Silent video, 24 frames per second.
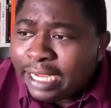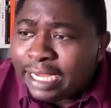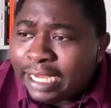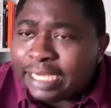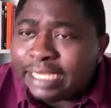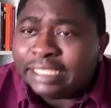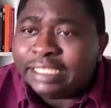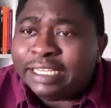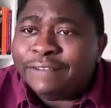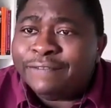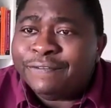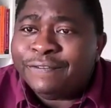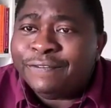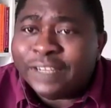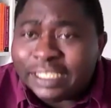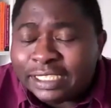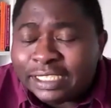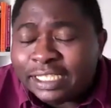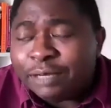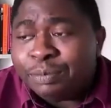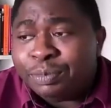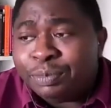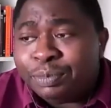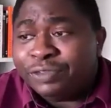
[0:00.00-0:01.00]
He is a
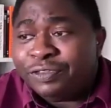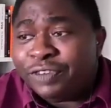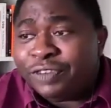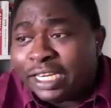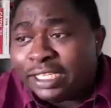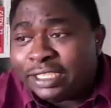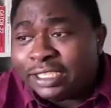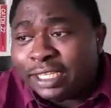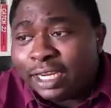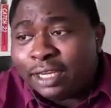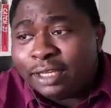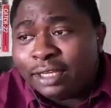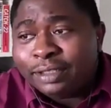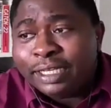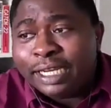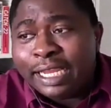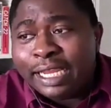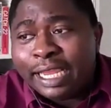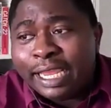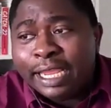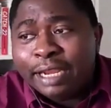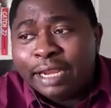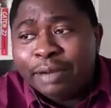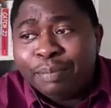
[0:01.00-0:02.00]
visiting professor
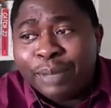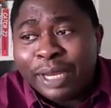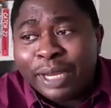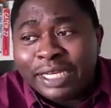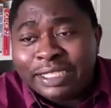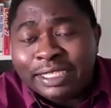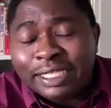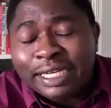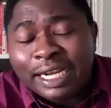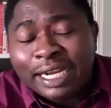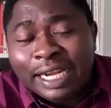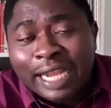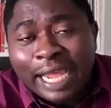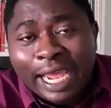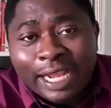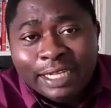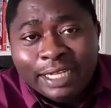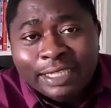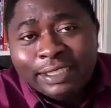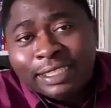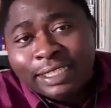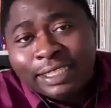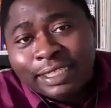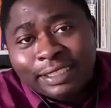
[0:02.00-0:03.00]
in basin
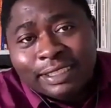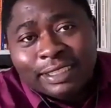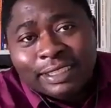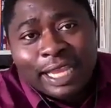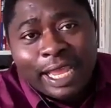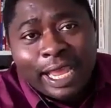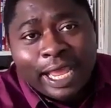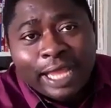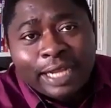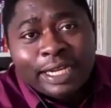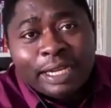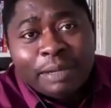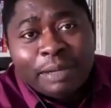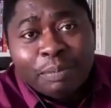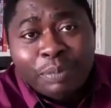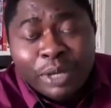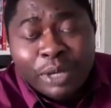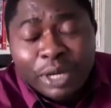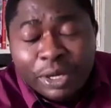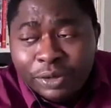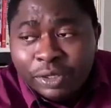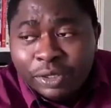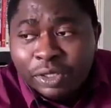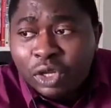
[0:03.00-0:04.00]
analysis at
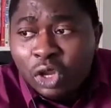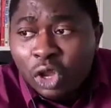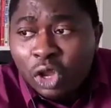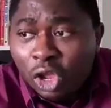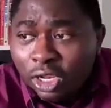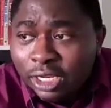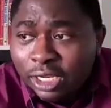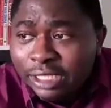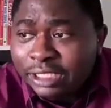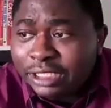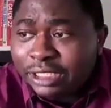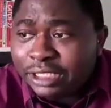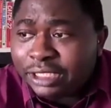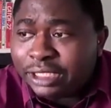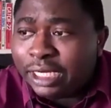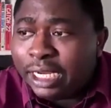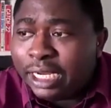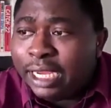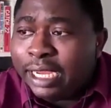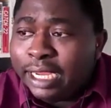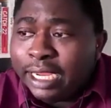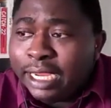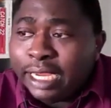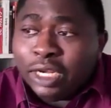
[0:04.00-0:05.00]
Imperial College
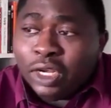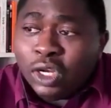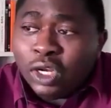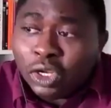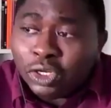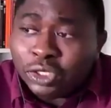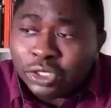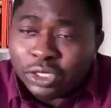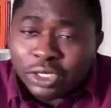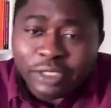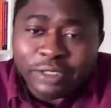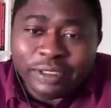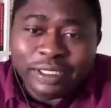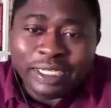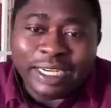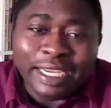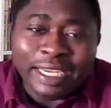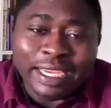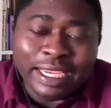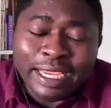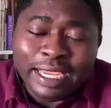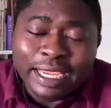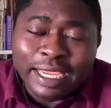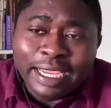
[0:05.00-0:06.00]
in London.
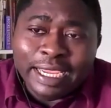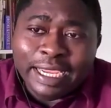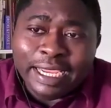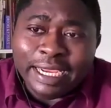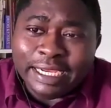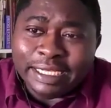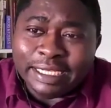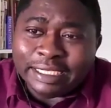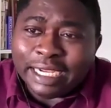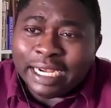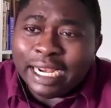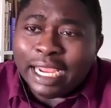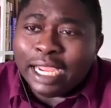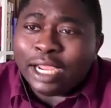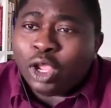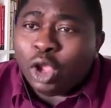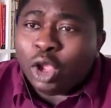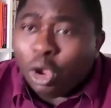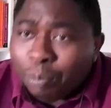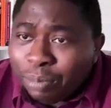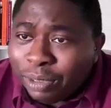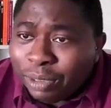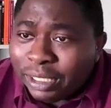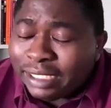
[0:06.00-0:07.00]
He's an
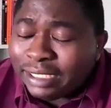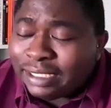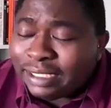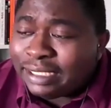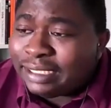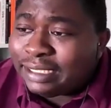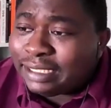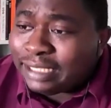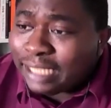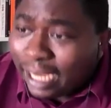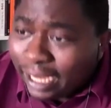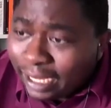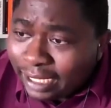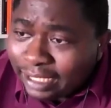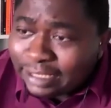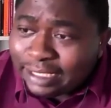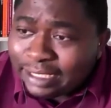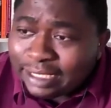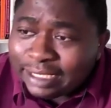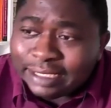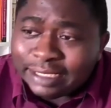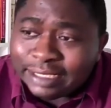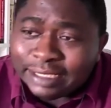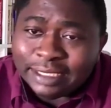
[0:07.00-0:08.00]
accomplished
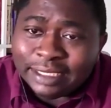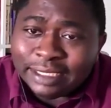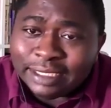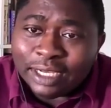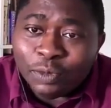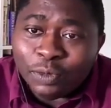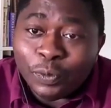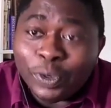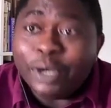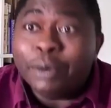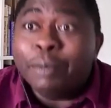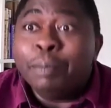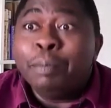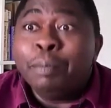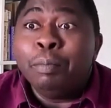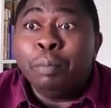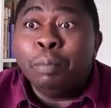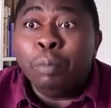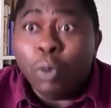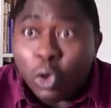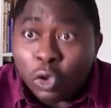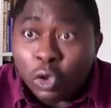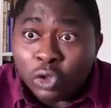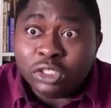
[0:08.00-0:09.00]
scientist with
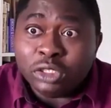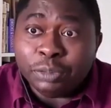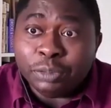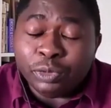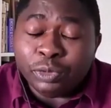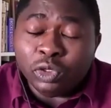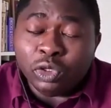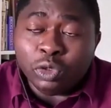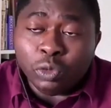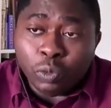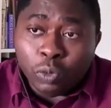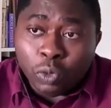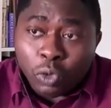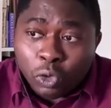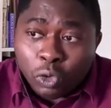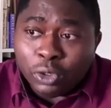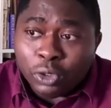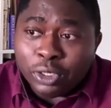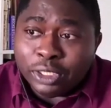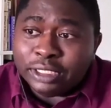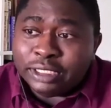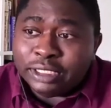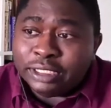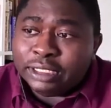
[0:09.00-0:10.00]
multiple
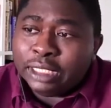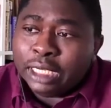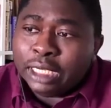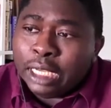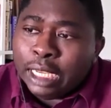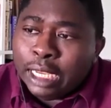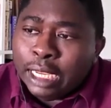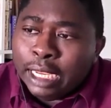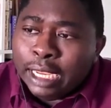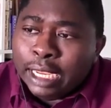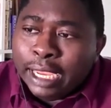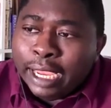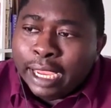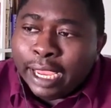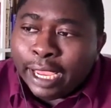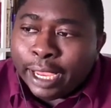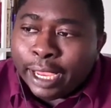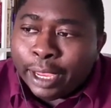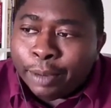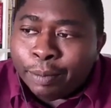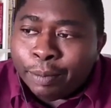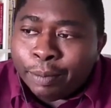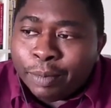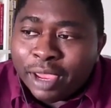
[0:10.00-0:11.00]
awards,
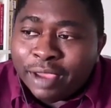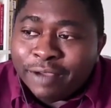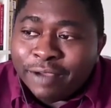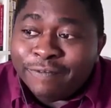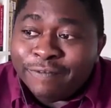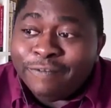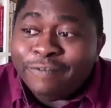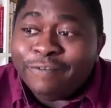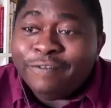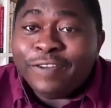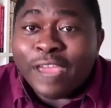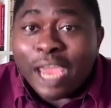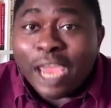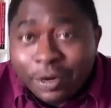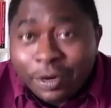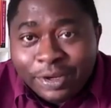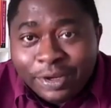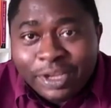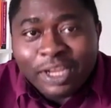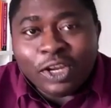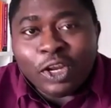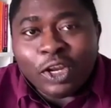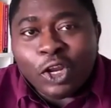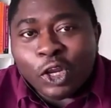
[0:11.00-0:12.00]

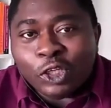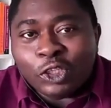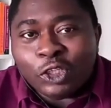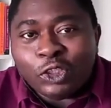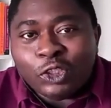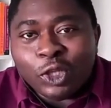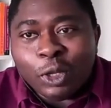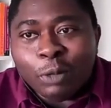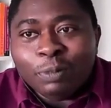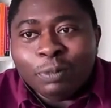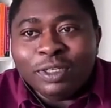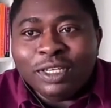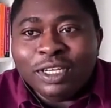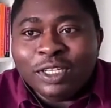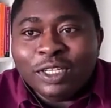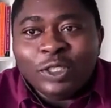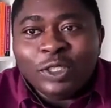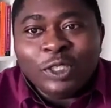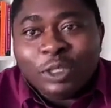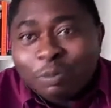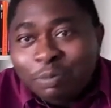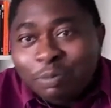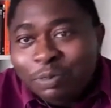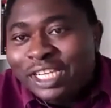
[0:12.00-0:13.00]
very accustomed
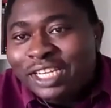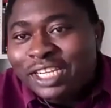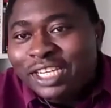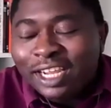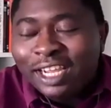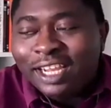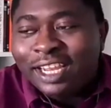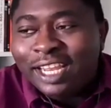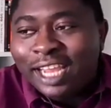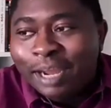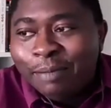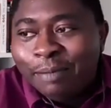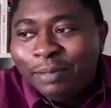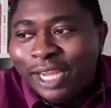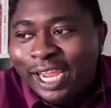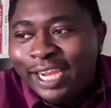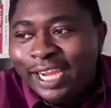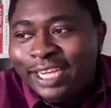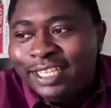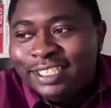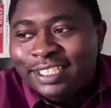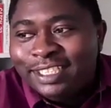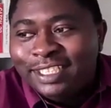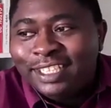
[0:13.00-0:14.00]
to the media
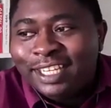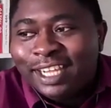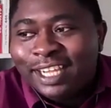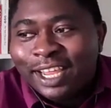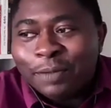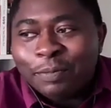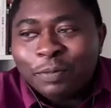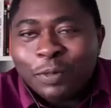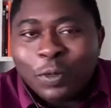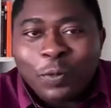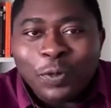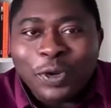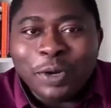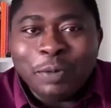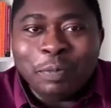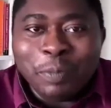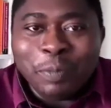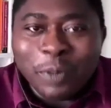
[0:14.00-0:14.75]
limelight, with